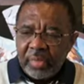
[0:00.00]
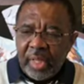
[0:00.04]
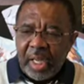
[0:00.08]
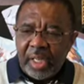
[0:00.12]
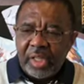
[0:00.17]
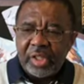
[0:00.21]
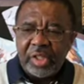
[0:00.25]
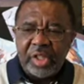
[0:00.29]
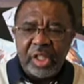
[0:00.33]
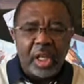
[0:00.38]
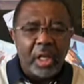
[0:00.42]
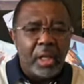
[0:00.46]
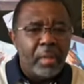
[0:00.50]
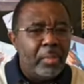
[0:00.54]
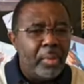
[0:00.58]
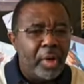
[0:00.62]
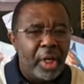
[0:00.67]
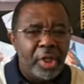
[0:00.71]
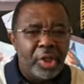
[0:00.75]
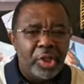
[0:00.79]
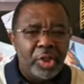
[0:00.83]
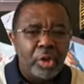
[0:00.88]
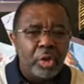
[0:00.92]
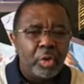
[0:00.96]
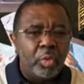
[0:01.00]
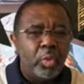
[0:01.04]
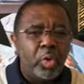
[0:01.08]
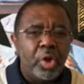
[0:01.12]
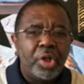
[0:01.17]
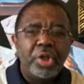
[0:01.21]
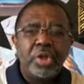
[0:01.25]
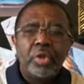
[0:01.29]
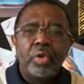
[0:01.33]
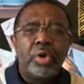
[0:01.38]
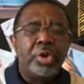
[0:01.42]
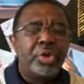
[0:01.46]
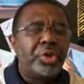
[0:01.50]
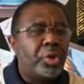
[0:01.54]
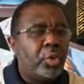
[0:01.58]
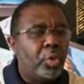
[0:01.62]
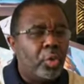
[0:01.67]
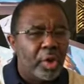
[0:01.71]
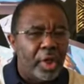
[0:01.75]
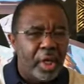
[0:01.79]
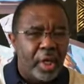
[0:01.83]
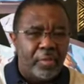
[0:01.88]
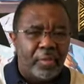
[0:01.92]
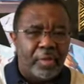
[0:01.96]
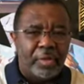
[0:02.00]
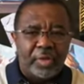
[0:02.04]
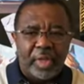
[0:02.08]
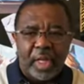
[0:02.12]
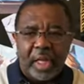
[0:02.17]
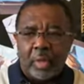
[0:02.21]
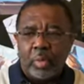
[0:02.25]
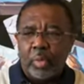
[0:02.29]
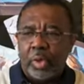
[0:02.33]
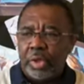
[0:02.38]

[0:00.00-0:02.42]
they celebrate you when you are doing everything,